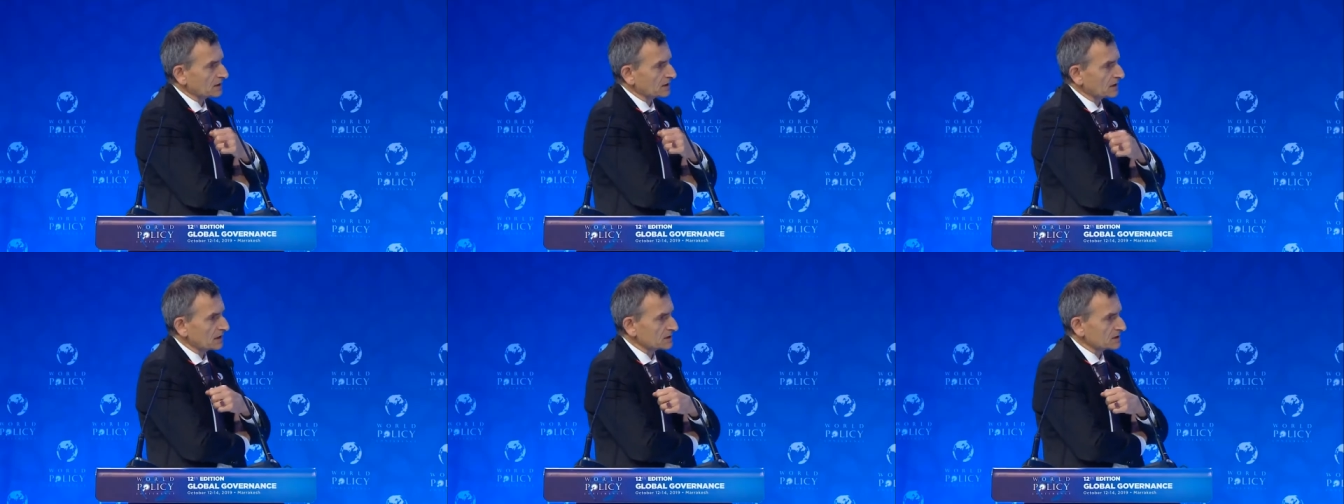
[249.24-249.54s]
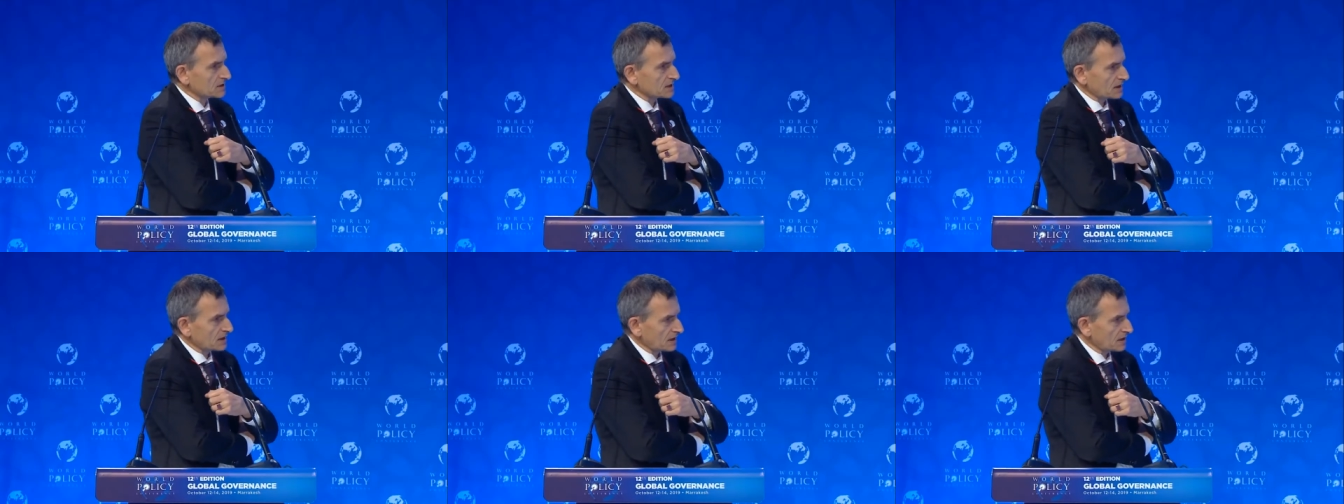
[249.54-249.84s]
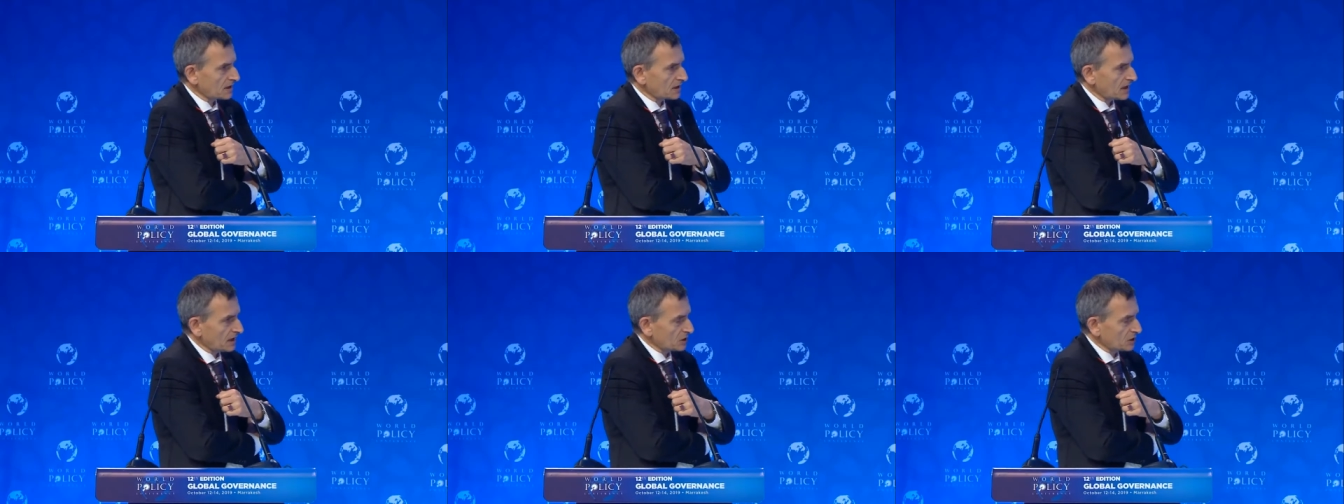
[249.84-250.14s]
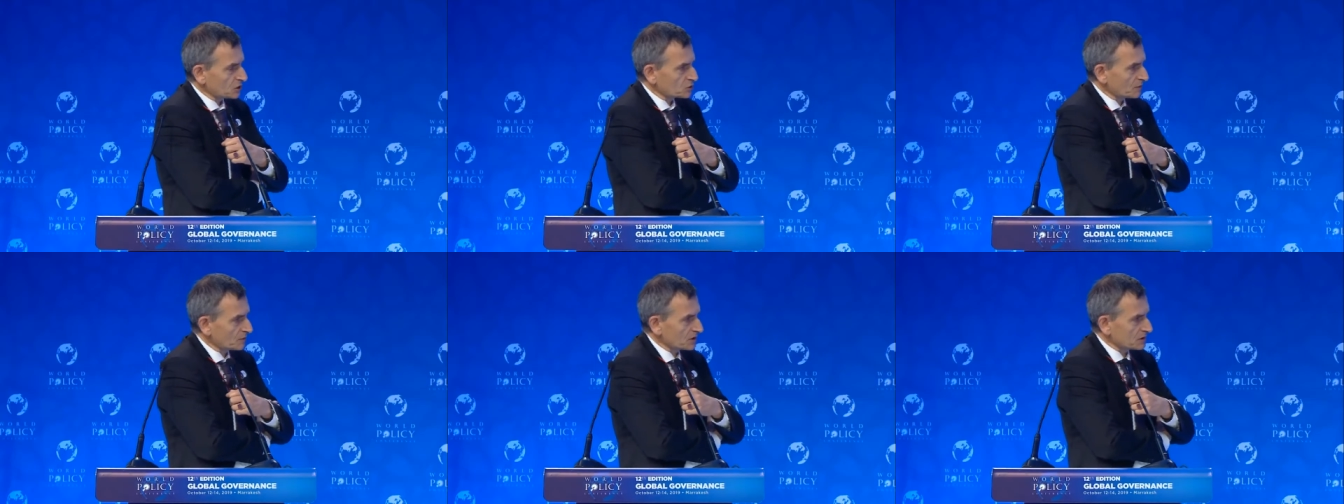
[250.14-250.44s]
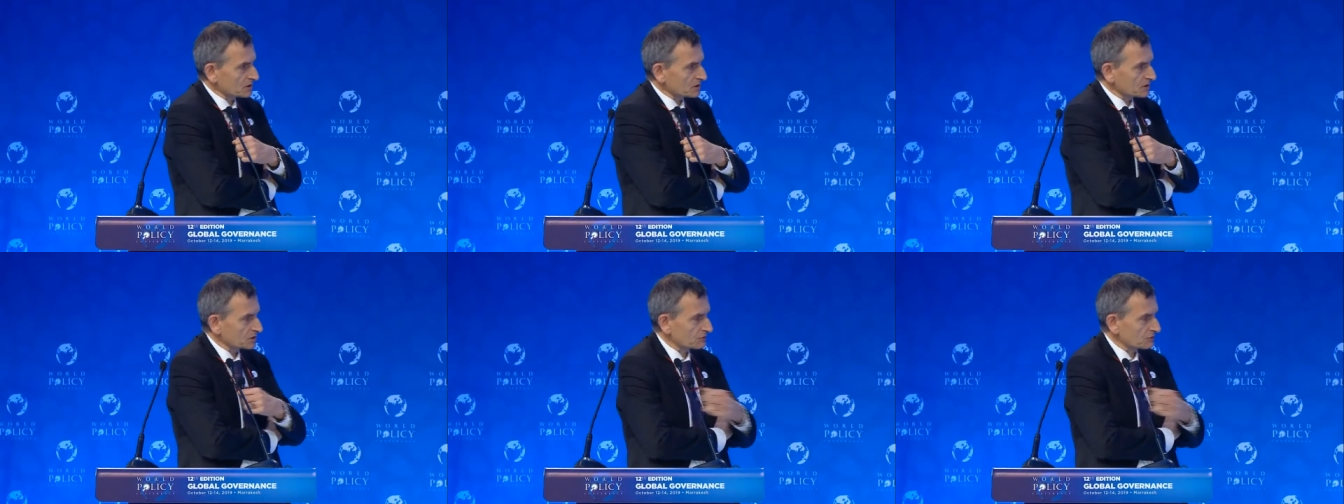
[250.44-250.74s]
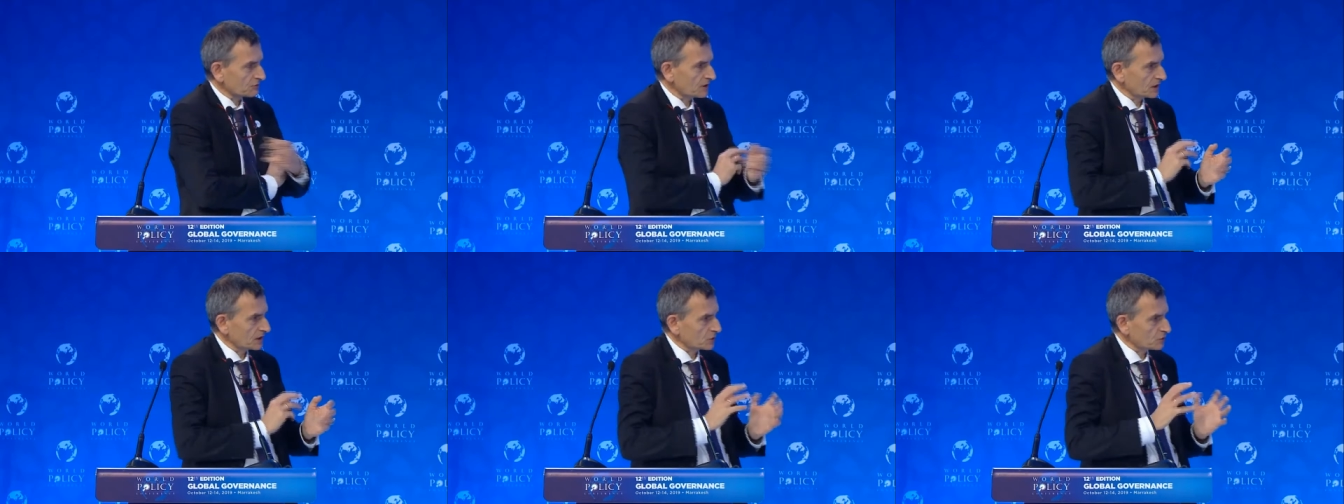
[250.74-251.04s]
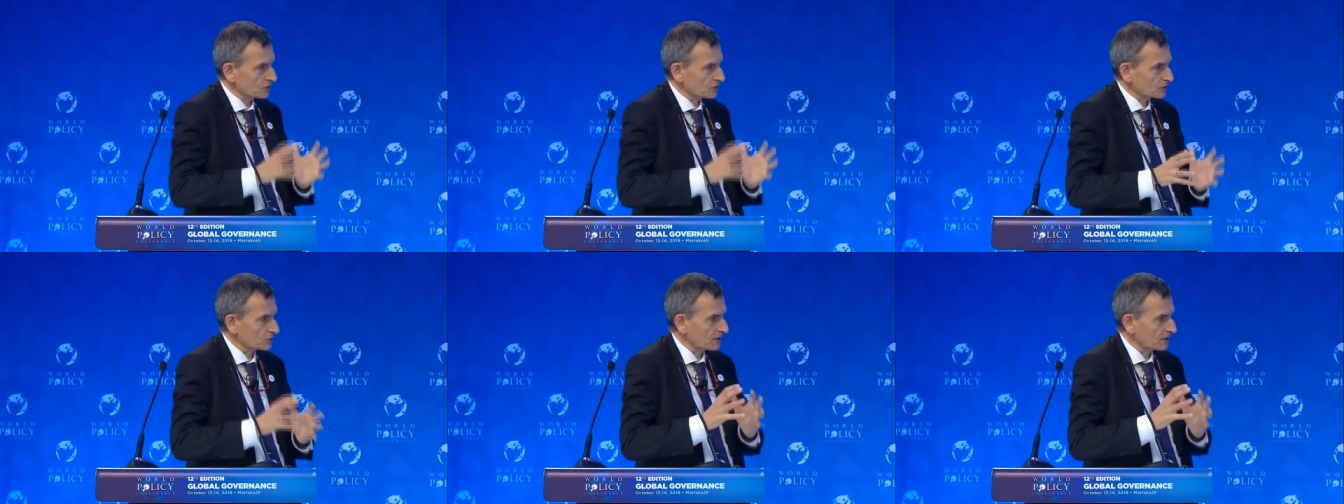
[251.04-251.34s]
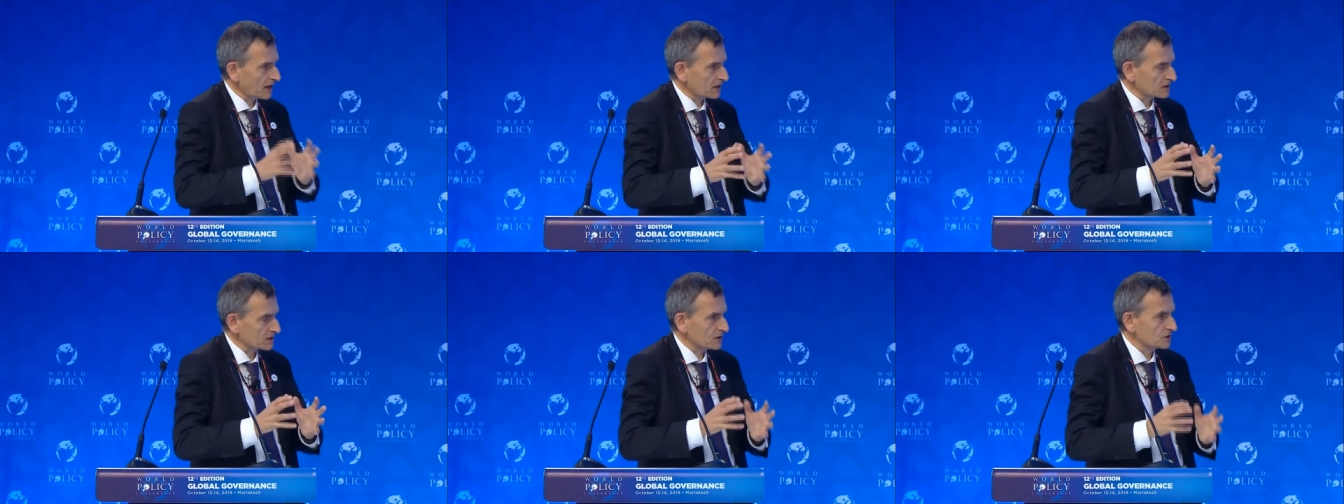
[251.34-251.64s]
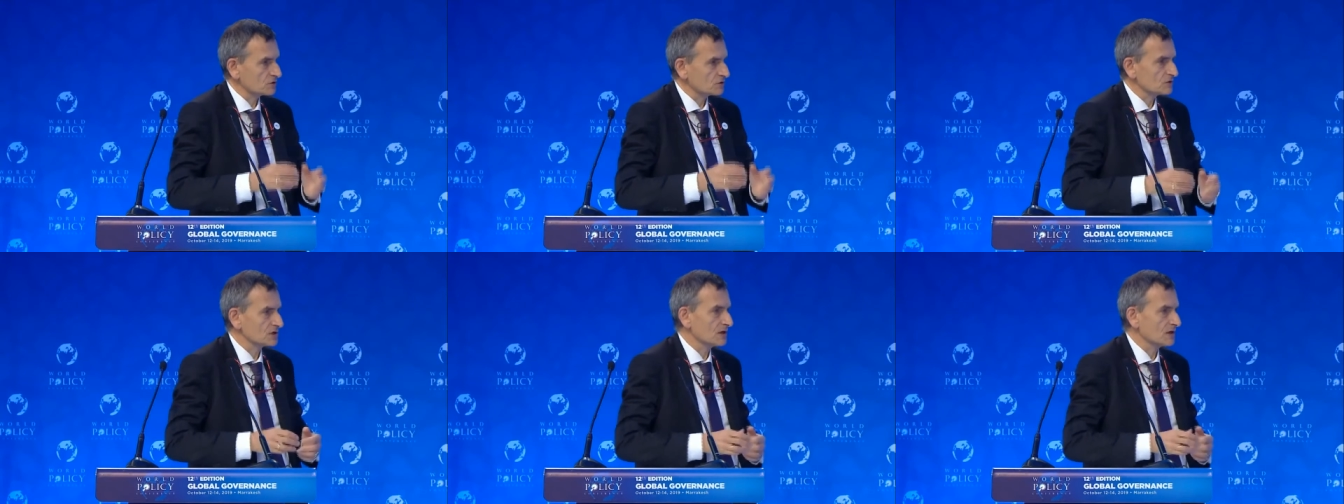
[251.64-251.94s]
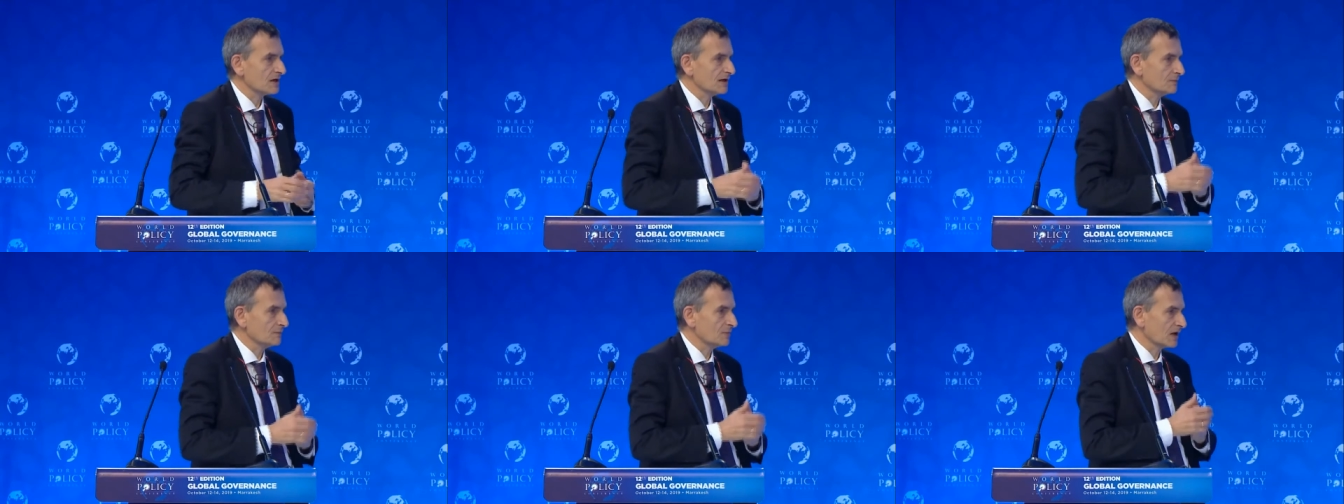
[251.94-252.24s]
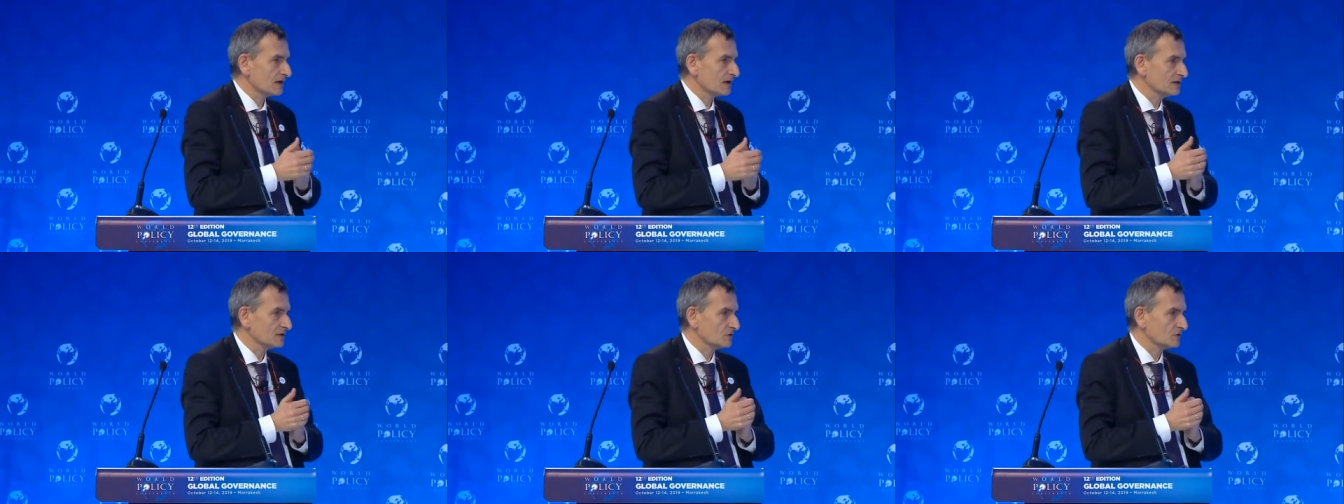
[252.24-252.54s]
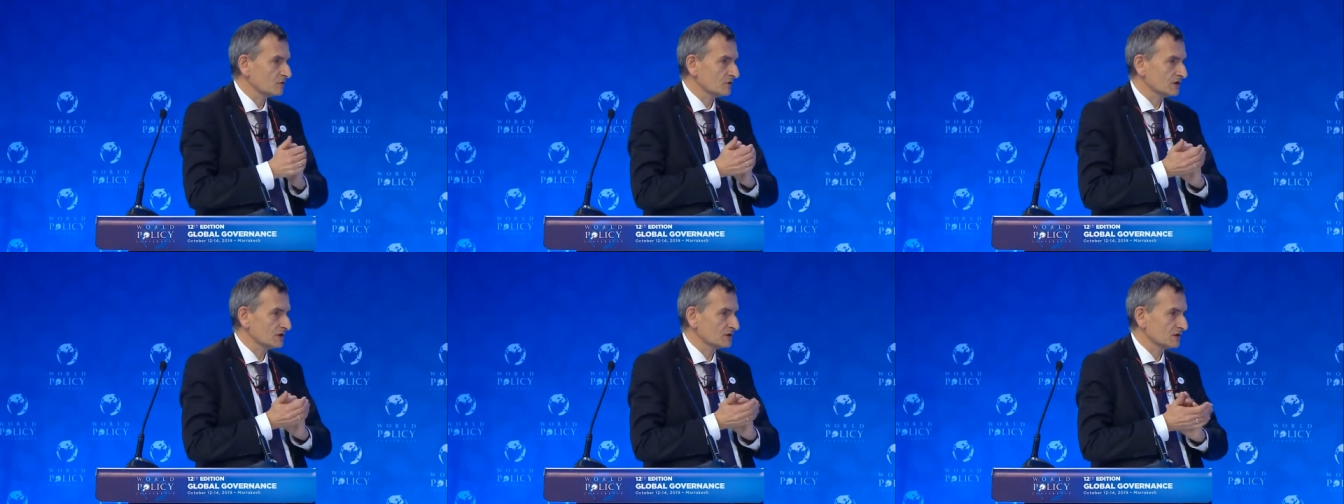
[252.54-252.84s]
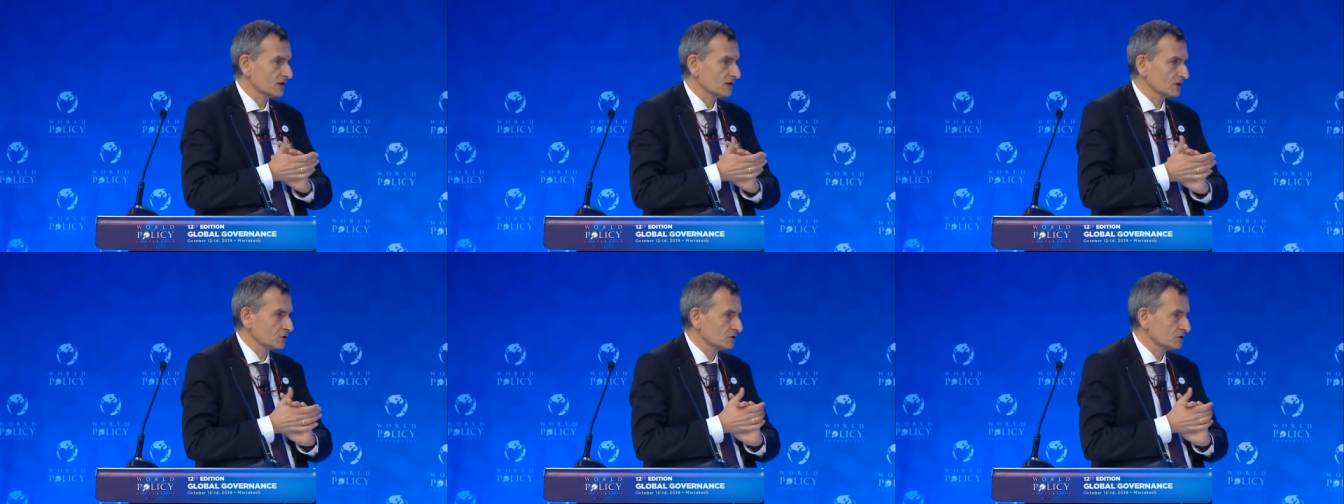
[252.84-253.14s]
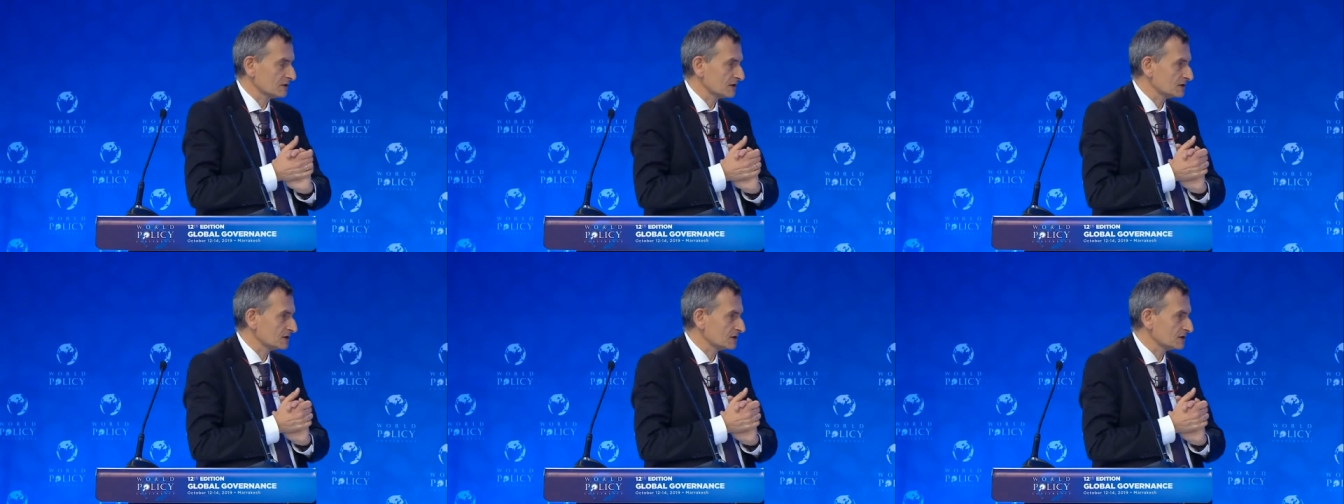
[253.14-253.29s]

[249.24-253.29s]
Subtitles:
its engagement, trying not to get into the limelight of international